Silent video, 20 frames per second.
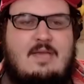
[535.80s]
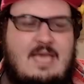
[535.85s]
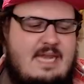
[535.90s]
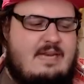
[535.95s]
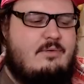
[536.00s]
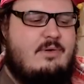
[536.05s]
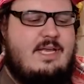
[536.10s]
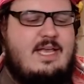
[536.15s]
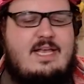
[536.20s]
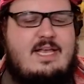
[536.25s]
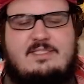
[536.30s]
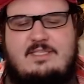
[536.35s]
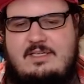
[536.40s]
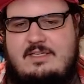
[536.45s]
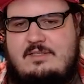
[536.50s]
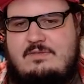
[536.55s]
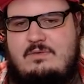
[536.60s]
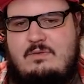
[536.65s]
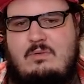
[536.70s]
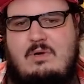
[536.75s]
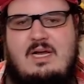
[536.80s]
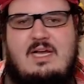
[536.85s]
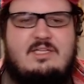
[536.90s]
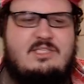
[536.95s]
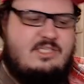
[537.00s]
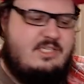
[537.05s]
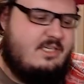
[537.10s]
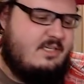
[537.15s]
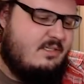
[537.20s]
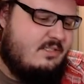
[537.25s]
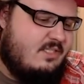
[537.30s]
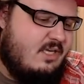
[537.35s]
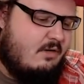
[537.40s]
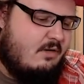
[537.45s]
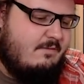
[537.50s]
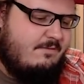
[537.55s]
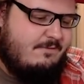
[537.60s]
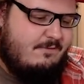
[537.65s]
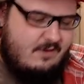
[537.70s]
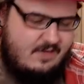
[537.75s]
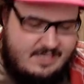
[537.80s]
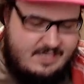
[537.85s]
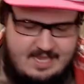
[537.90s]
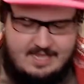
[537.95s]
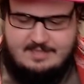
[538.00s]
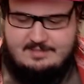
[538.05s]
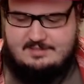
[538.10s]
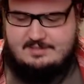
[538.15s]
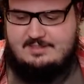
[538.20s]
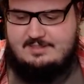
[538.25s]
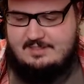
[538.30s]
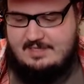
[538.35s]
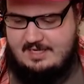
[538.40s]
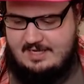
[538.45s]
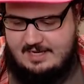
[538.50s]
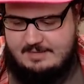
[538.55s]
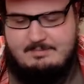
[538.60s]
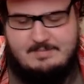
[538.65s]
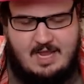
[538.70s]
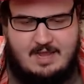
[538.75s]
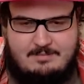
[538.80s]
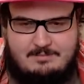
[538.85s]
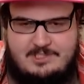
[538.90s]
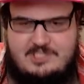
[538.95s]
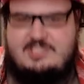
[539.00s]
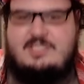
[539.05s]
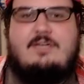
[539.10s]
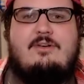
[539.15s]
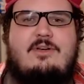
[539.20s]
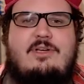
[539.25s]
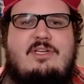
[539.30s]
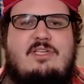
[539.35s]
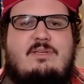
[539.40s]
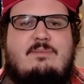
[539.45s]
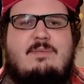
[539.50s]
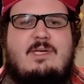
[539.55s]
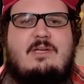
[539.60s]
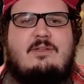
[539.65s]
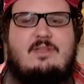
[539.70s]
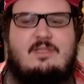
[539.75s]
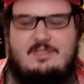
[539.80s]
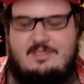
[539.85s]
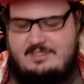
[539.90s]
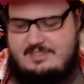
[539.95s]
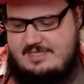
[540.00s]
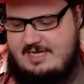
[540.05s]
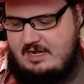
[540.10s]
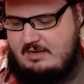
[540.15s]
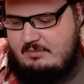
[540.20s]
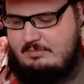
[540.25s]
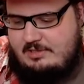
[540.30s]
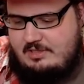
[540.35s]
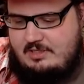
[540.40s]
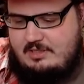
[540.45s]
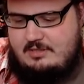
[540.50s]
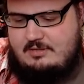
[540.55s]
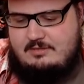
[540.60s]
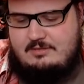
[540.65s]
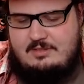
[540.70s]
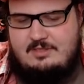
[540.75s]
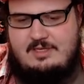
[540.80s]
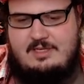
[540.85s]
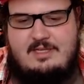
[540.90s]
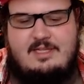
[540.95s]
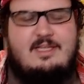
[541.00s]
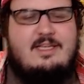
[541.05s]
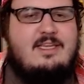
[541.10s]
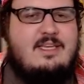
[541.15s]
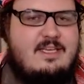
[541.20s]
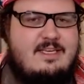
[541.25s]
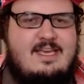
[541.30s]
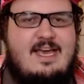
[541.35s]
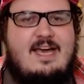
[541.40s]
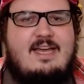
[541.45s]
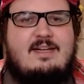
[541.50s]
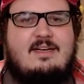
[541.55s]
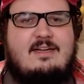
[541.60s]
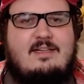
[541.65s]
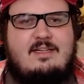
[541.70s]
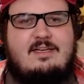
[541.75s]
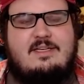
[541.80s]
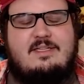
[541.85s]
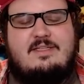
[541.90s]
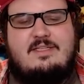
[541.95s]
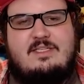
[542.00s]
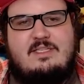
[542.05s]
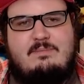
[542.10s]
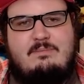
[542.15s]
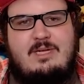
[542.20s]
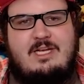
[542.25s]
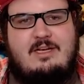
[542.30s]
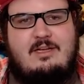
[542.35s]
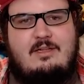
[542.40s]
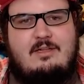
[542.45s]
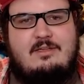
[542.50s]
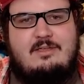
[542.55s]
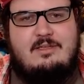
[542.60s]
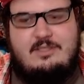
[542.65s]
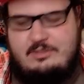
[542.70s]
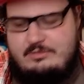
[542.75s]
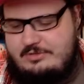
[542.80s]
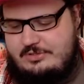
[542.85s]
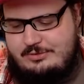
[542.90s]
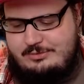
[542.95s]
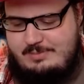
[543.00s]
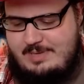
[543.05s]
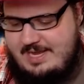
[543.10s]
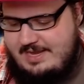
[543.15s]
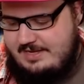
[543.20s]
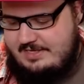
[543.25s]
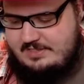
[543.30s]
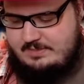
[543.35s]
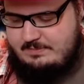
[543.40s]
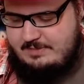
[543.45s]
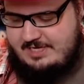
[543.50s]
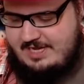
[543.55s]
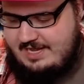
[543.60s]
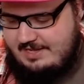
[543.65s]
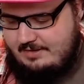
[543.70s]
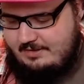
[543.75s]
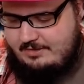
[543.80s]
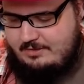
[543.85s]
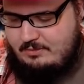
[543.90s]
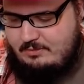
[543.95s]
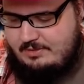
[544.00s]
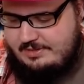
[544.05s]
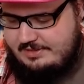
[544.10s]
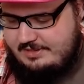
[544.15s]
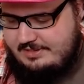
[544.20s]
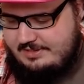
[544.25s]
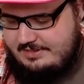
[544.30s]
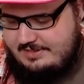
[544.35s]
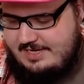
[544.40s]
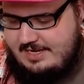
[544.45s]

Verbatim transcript: Anyway, guys, thanks for watching. Don't forget, I'm, I'm serious about this, down below, you gotta click this bell. YouTube has me, I don't know what this